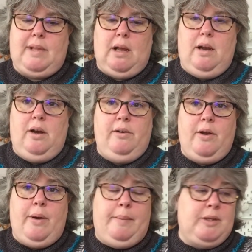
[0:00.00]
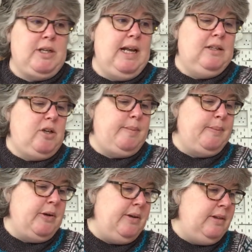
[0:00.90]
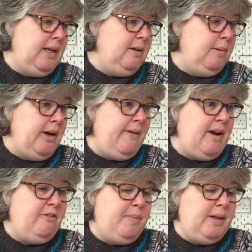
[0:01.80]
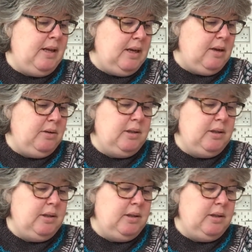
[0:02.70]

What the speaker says: I don't know how much knitting time I'm going to have, but there you go.